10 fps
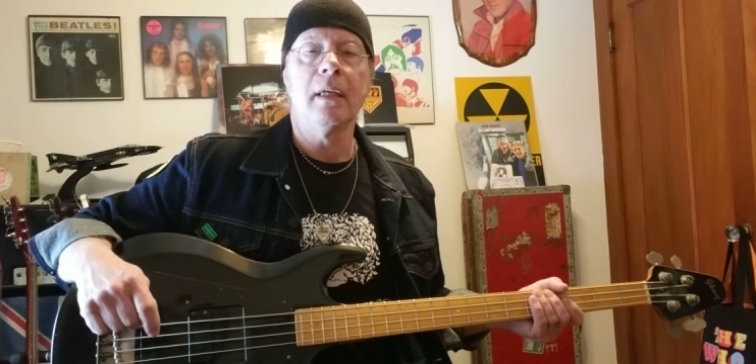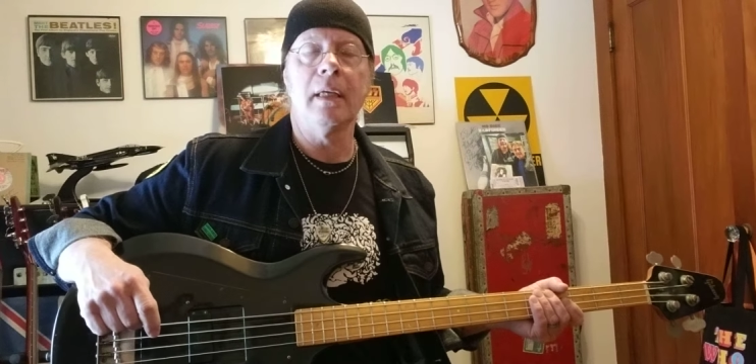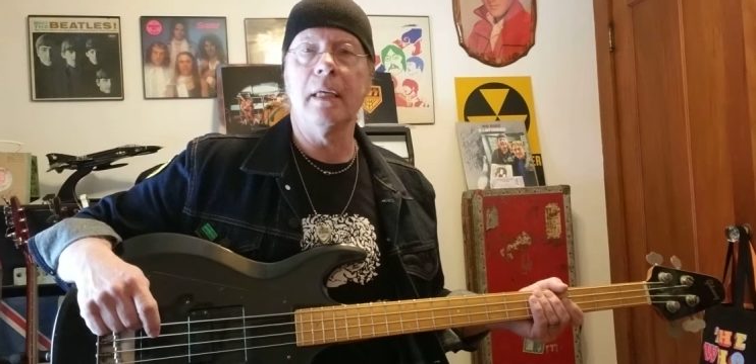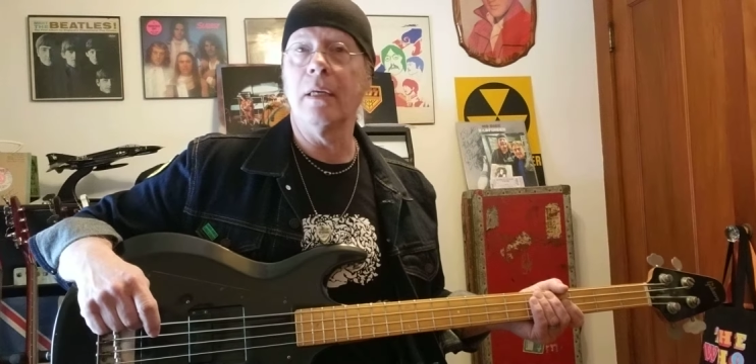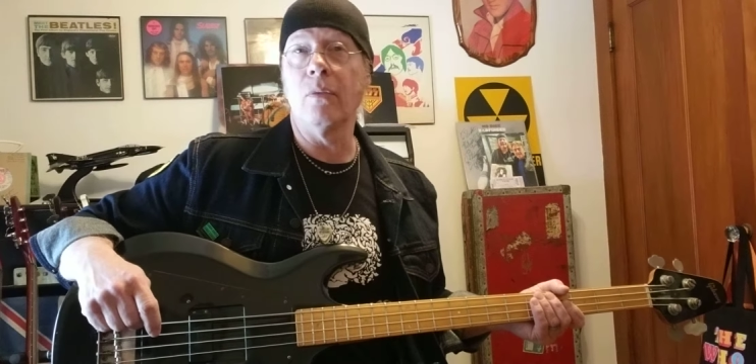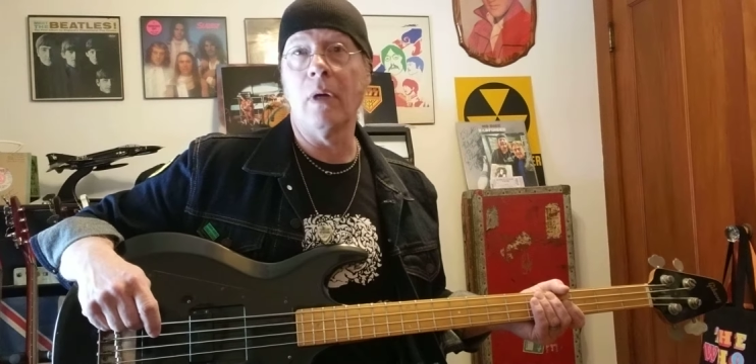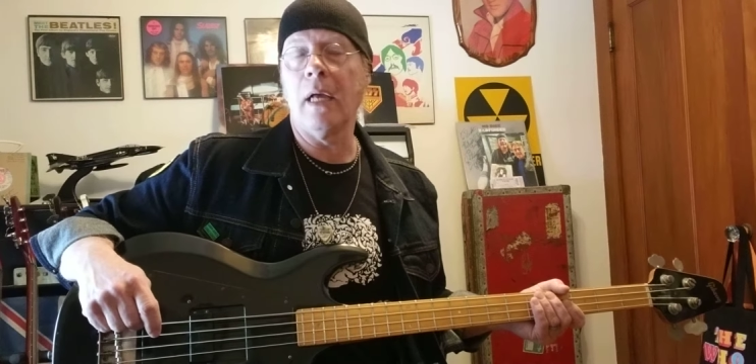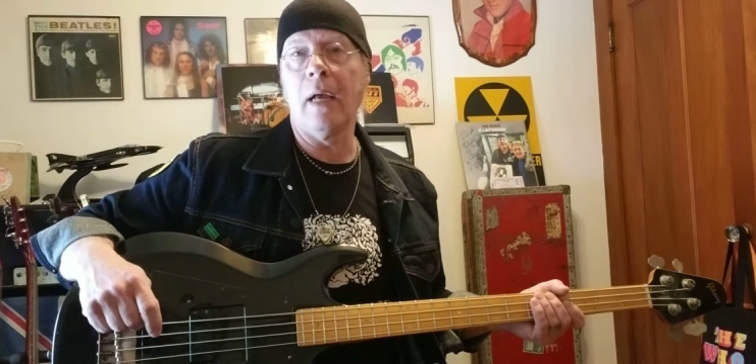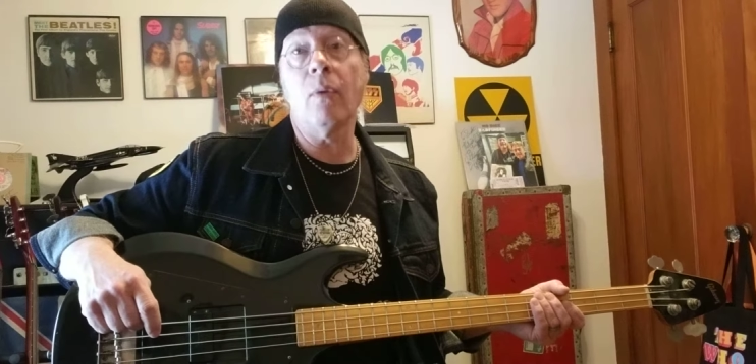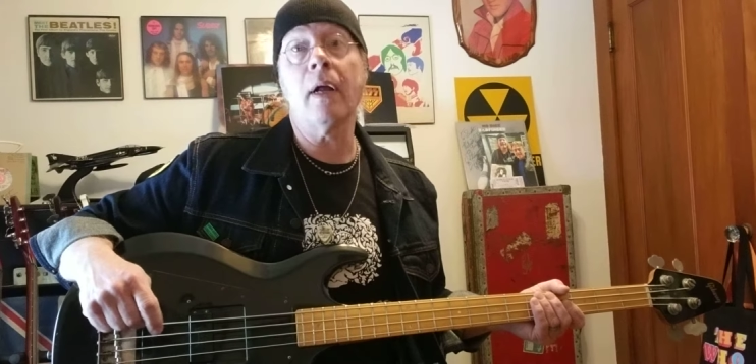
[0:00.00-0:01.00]
it what
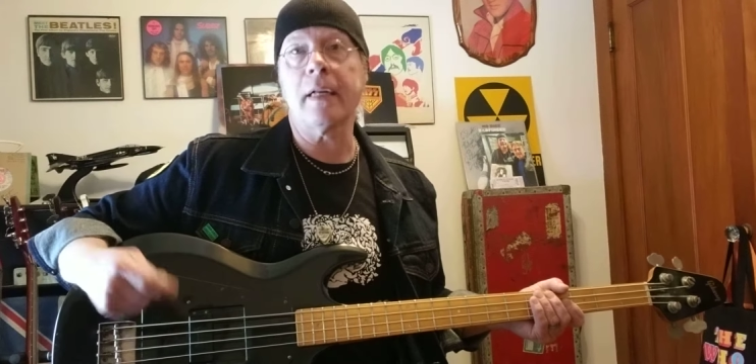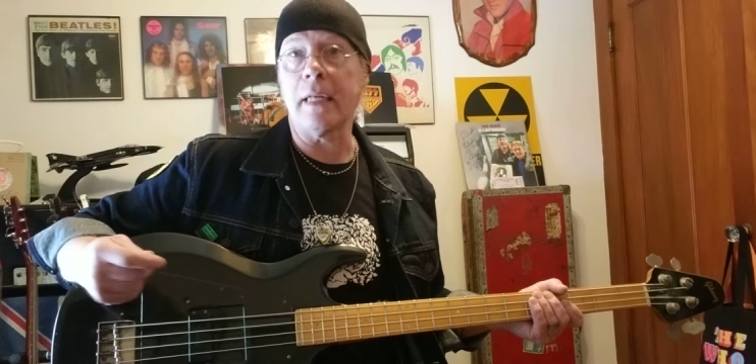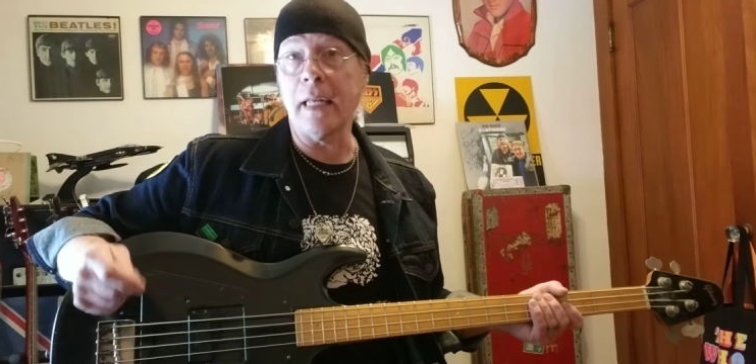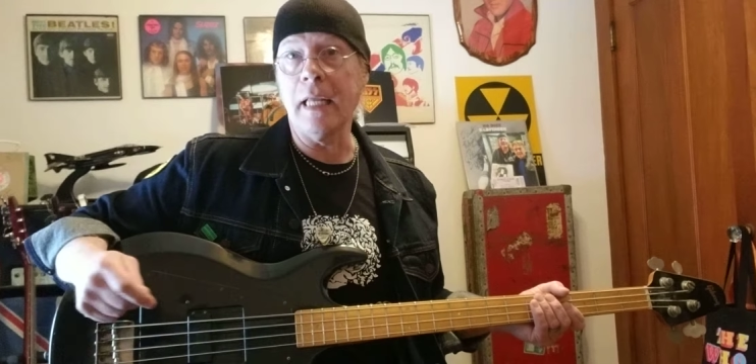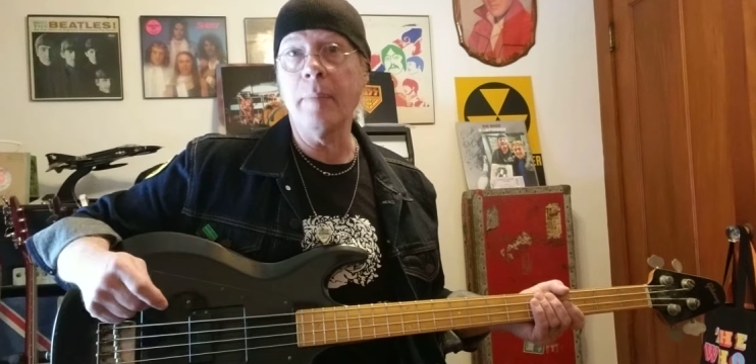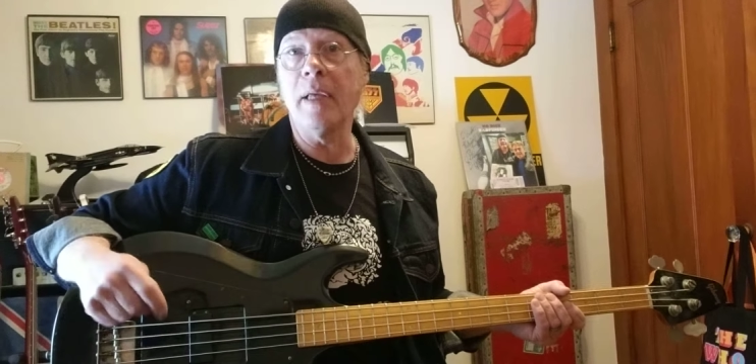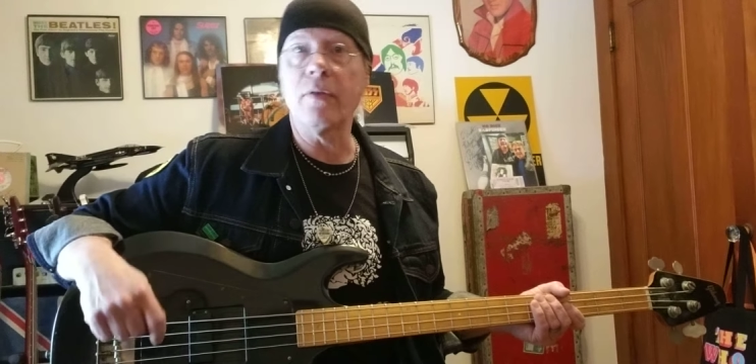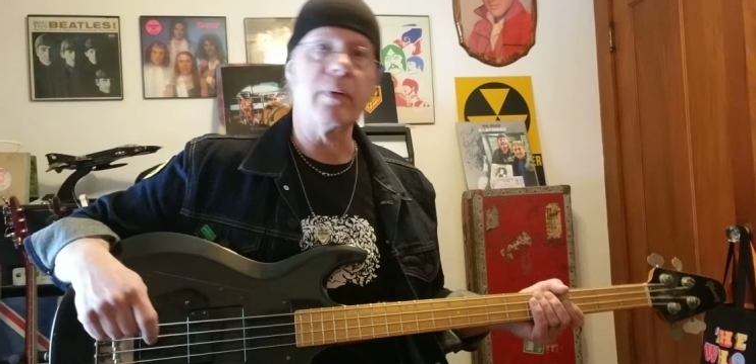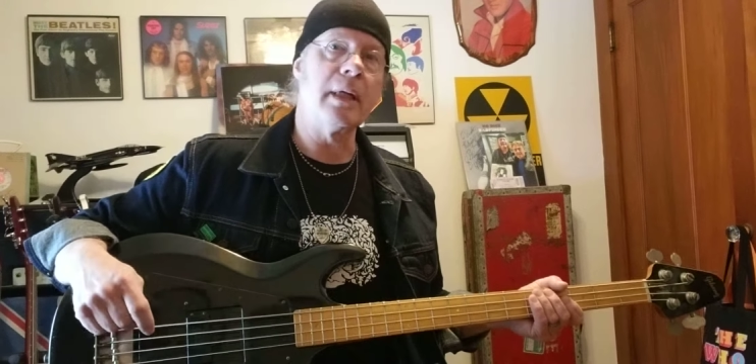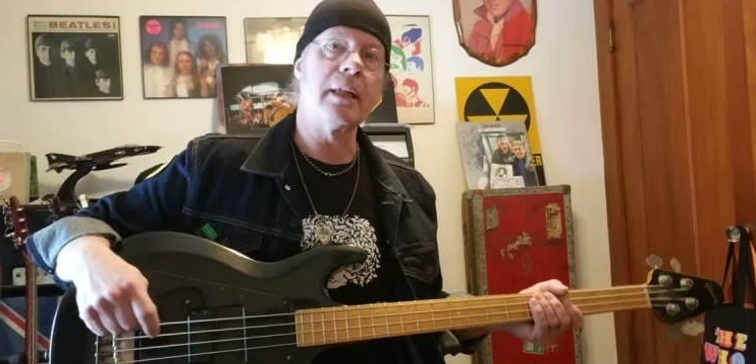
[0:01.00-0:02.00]
I wanted an
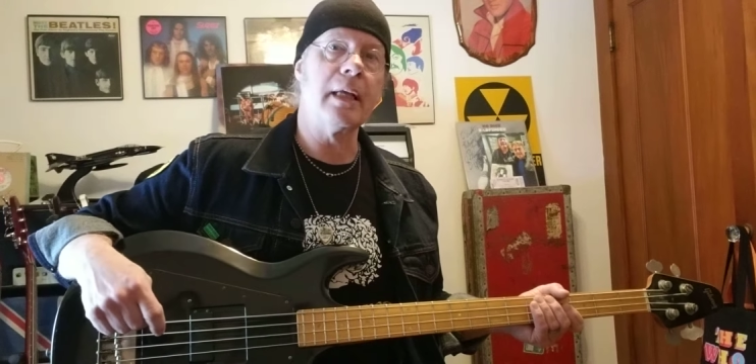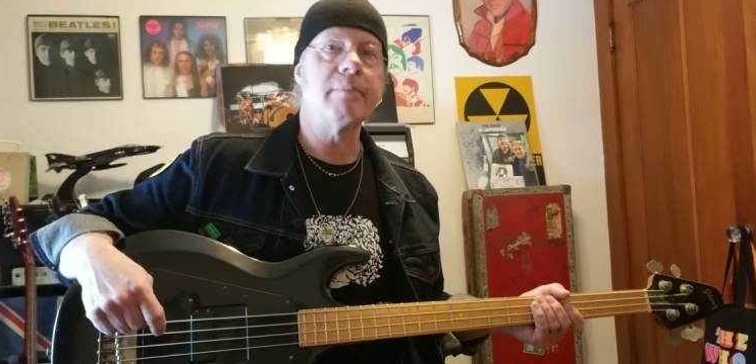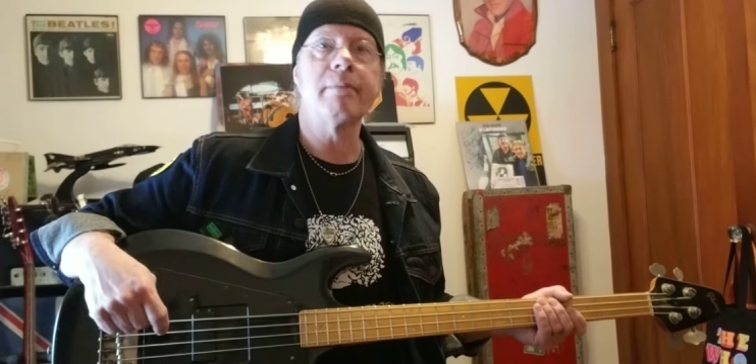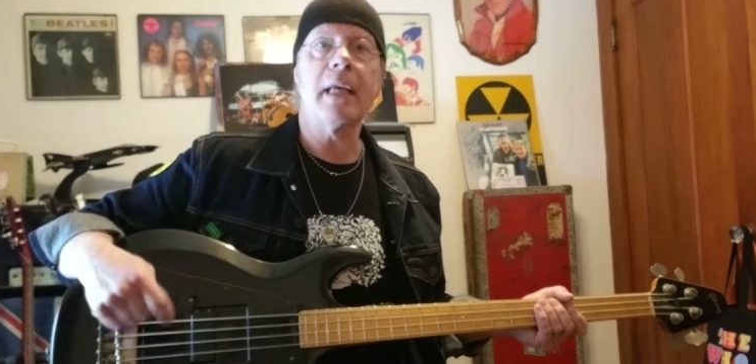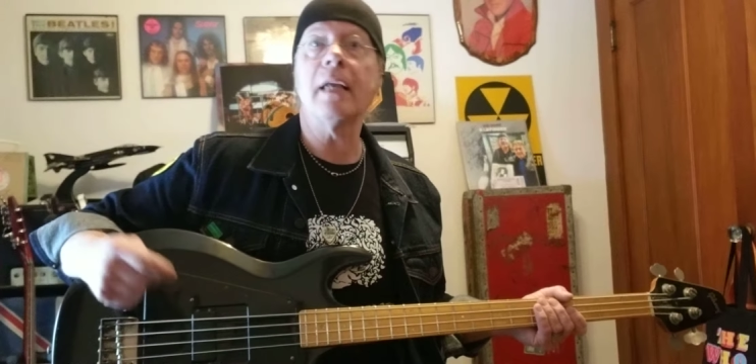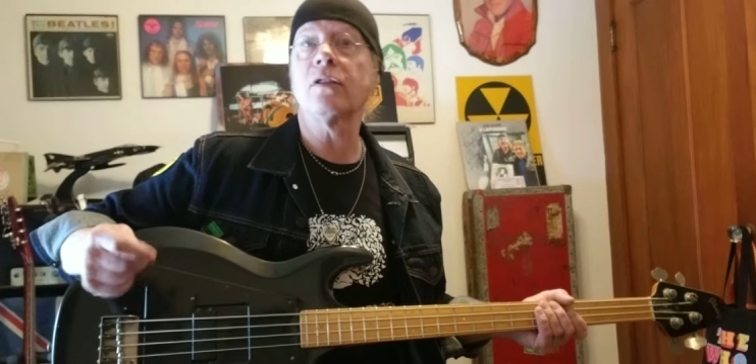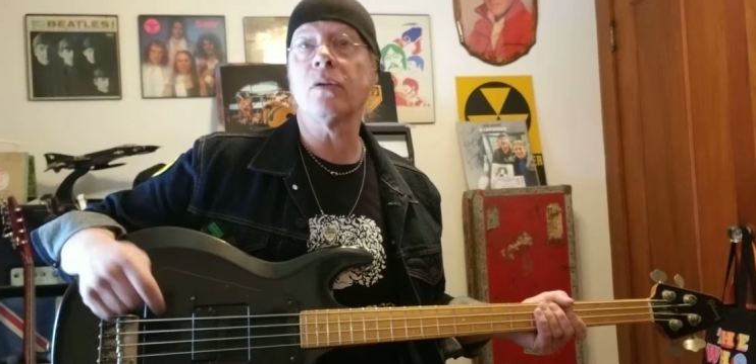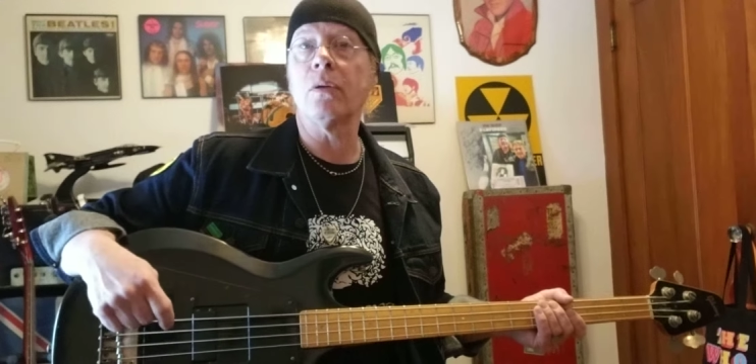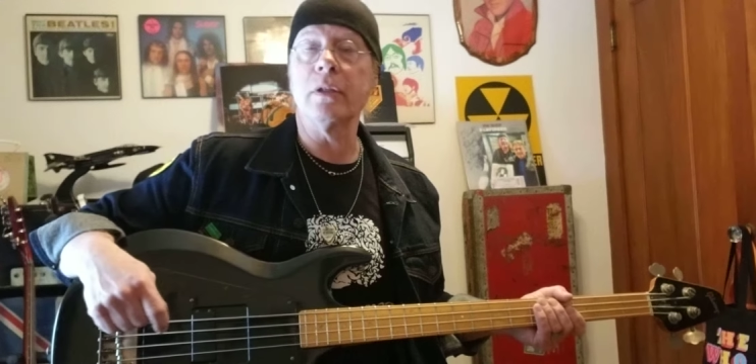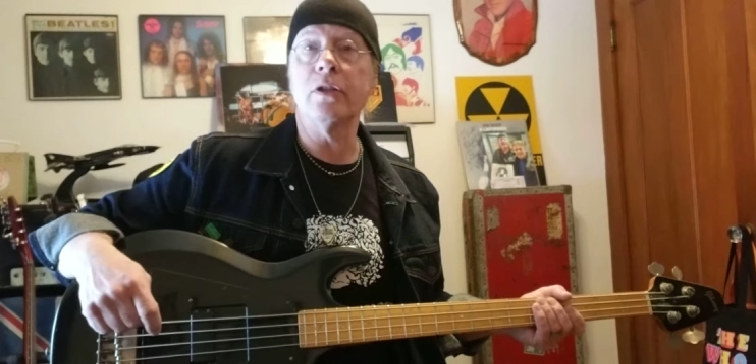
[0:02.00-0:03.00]
EB3 and I got
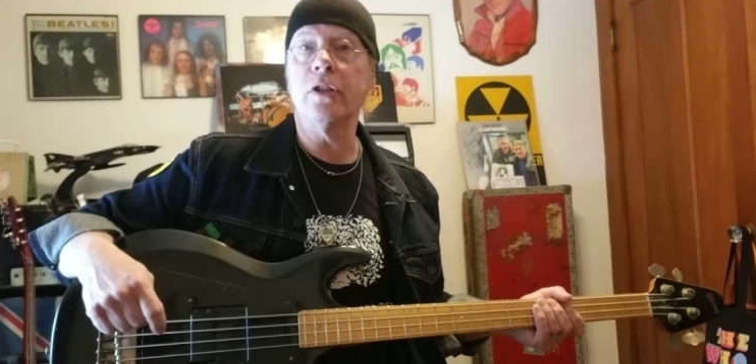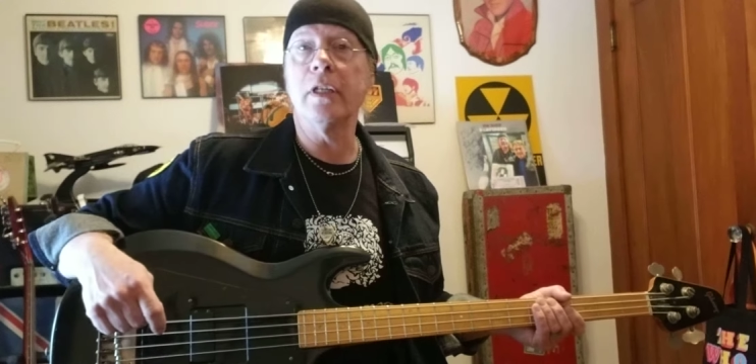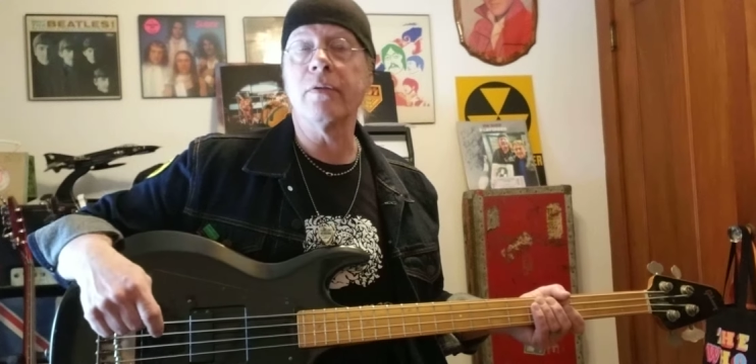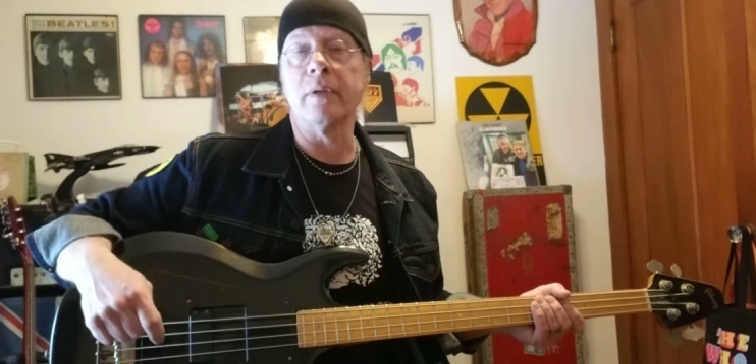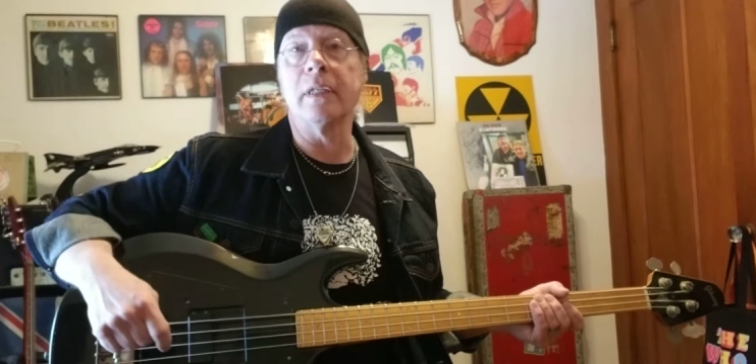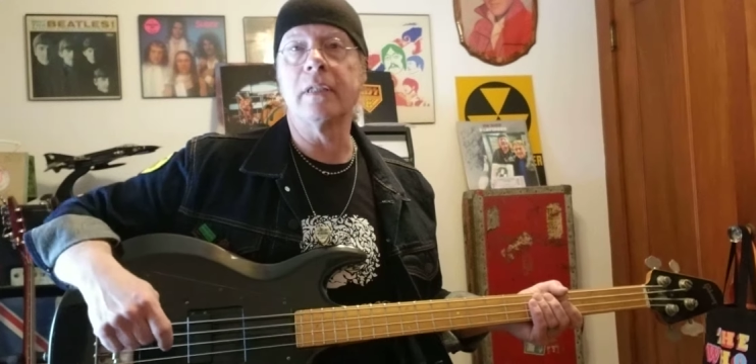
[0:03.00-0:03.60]
sold a G3.